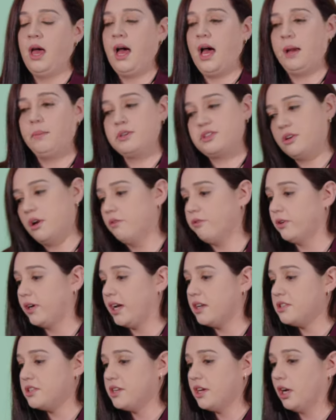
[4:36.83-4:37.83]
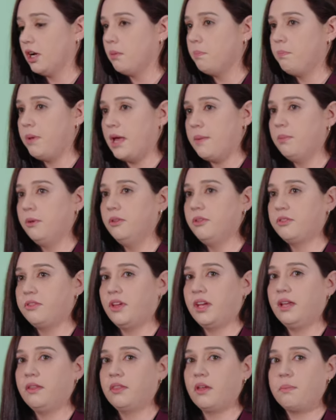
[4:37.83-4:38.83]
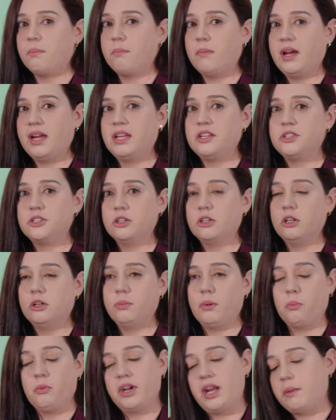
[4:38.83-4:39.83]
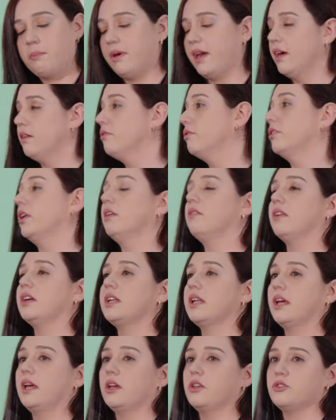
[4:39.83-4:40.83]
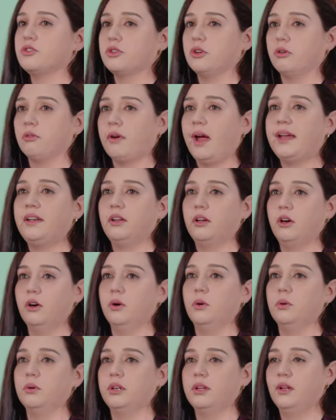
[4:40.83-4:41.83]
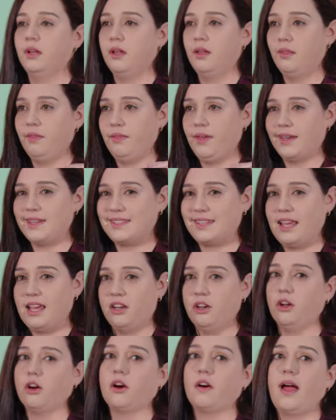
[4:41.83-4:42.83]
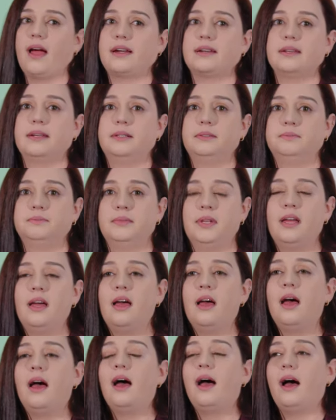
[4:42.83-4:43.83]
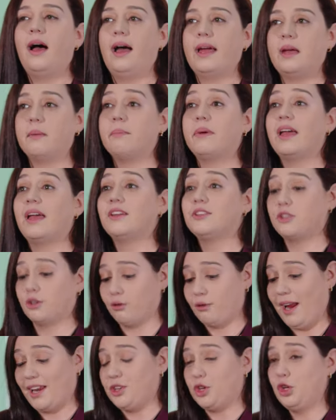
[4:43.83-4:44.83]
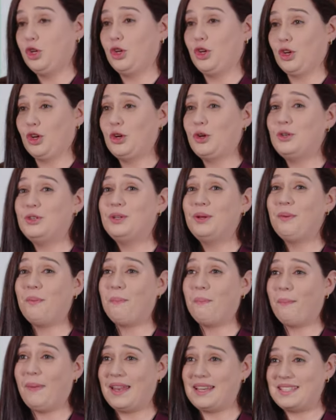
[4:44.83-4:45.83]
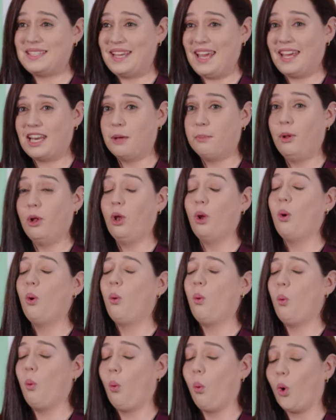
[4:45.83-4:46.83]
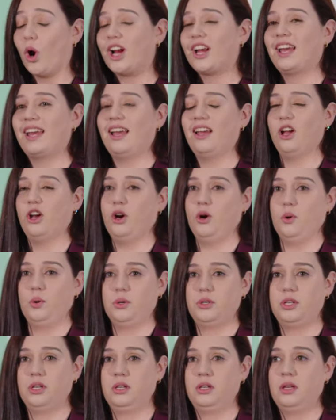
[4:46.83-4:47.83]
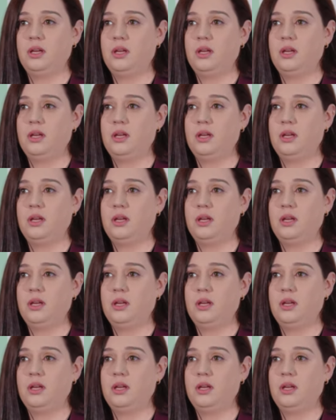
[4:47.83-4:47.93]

I'm a software engineer. People think that my job and what I'm paid for every day is to write code. That is incorrect. I am paid to write good, maintainable, working code.